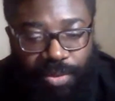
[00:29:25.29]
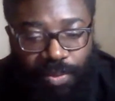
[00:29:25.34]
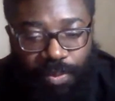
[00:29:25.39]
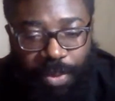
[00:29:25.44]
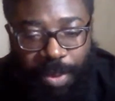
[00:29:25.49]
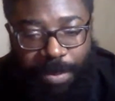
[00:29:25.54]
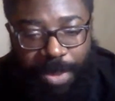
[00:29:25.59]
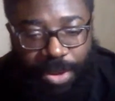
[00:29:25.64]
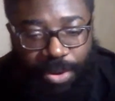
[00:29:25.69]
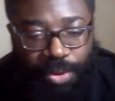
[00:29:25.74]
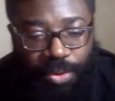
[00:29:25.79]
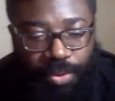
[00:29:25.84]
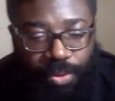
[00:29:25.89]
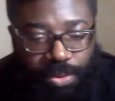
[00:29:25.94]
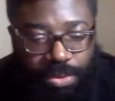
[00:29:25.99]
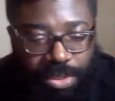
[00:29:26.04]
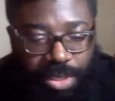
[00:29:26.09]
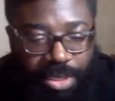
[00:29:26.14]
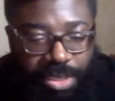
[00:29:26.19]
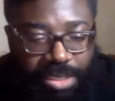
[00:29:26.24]
women
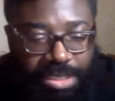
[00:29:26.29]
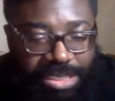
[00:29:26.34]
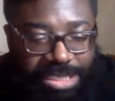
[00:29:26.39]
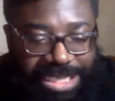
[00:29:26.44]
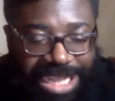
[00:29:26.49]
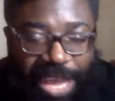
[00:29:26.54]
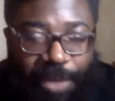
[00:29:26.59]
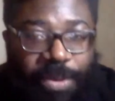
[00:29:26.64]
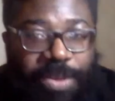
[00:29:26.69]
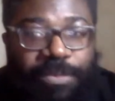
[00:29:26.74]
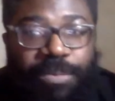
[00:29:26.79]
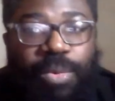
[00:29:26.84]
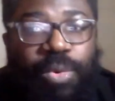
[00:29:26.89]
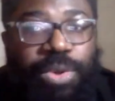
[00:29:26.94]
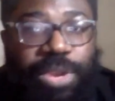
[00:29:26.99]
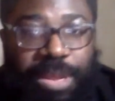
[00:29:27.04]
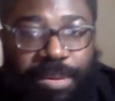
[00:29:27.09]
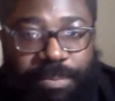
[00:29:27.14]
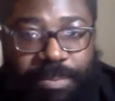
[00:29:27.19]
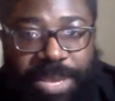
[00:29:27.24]
who's slept with
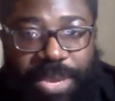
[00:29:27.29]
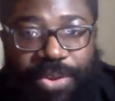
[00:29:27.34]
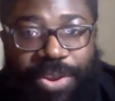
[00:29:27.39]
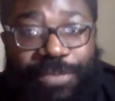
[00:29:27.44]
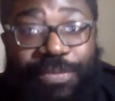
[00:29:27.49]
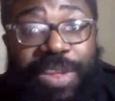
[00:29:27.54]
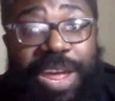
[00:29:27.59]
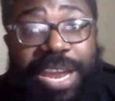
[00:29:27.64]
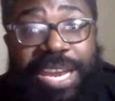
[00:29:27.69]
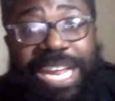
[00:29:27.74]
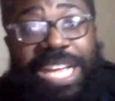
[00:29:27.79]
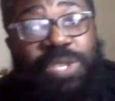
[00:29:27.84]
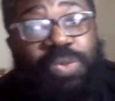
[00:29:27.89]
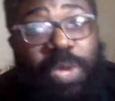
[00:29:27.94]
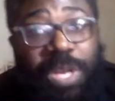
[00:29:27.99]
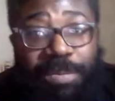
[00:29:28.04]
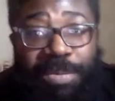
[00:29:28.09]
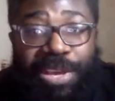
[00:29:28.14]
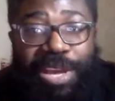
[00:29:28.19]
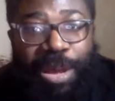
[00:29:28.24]
more than me or anything like that, that's
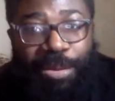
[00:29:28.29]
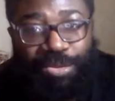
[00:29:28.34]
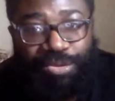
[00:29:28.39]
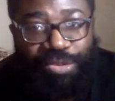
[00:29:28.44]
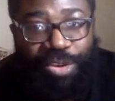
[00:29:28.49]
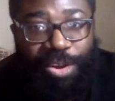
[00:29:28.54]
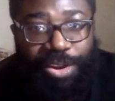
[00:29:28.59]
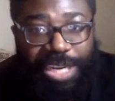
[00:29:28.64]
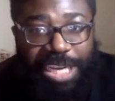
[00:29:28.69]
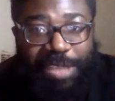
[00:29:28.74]
when it becomes wrong.